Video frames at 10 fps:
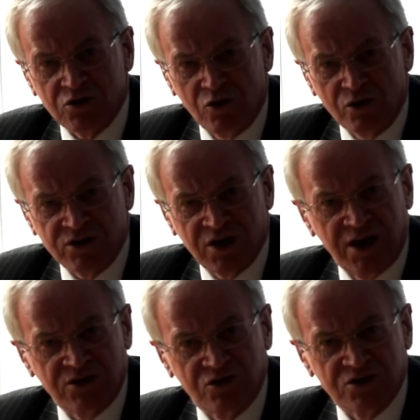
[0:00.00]
to
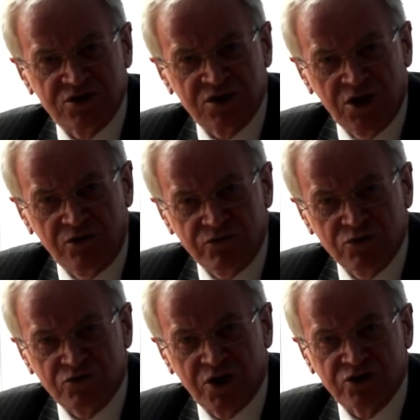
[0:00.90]
contact us at
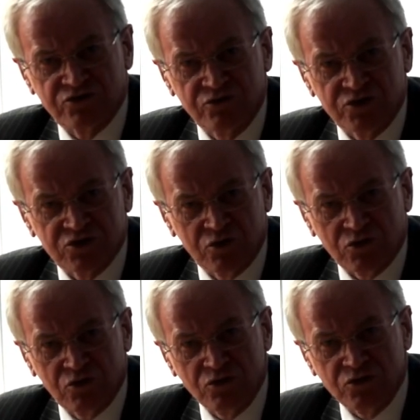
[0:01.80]

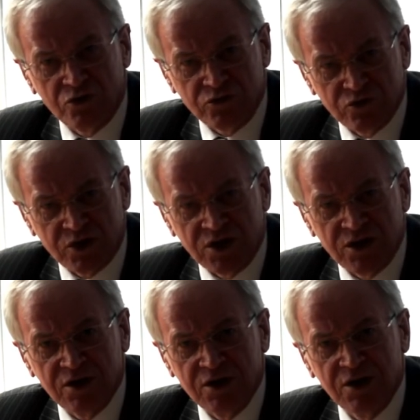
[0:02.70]

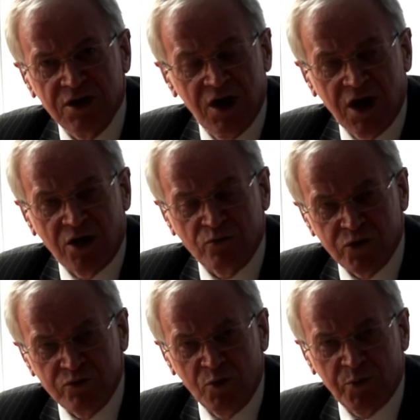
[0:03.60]
realgrassroots.co.uk, and
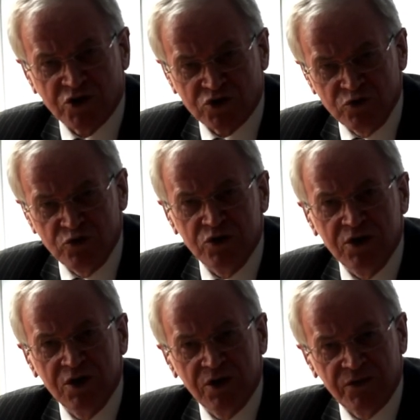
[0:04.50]
we will
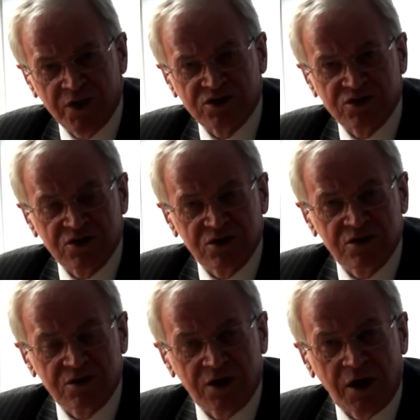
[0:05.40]
pursue this
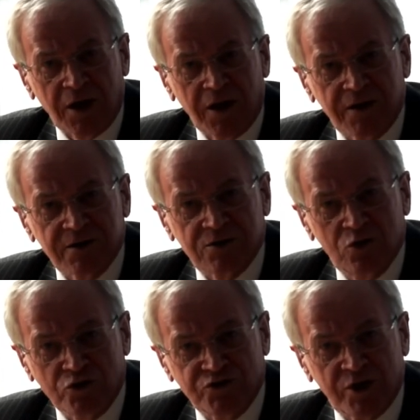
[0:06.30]

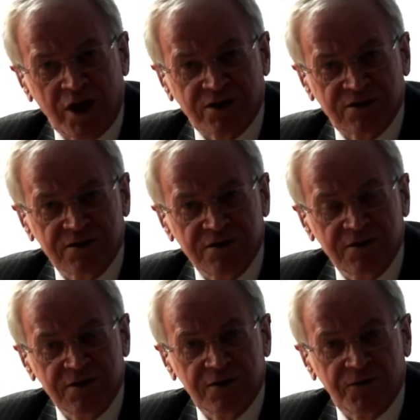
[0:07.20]
contract
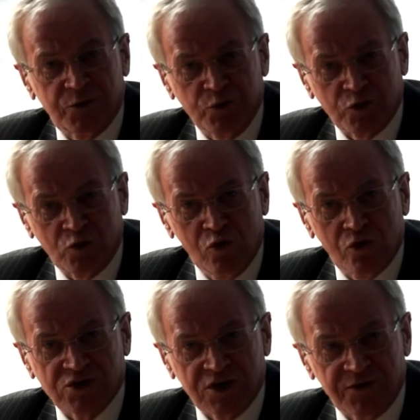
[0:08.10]
through the
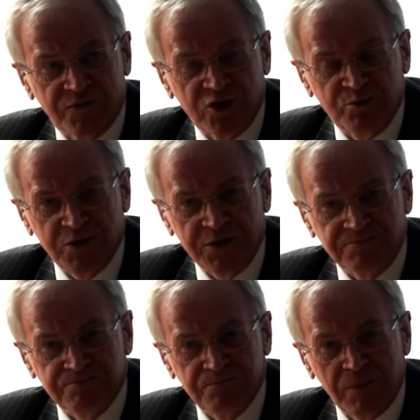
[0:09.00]
courts if need
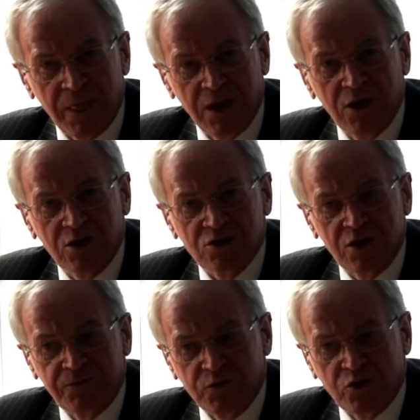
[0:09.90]
be.
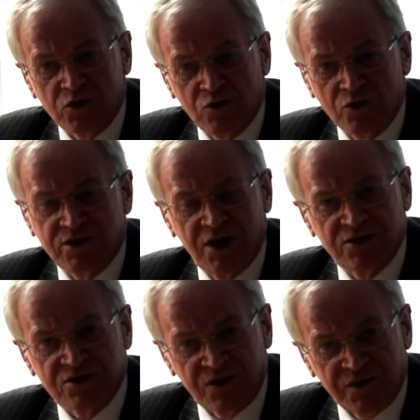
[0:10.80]
If you can
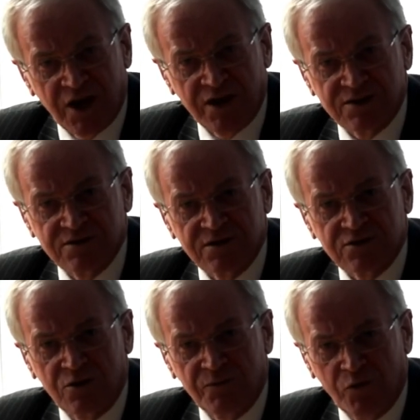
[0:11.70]
contact us at that
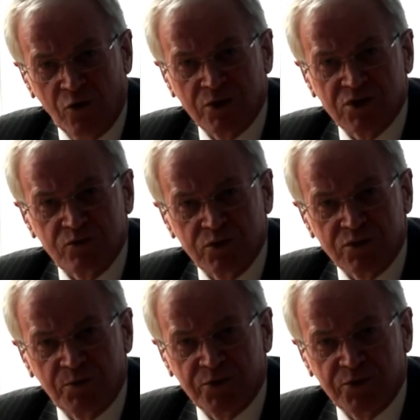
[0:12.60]
and come forward, we would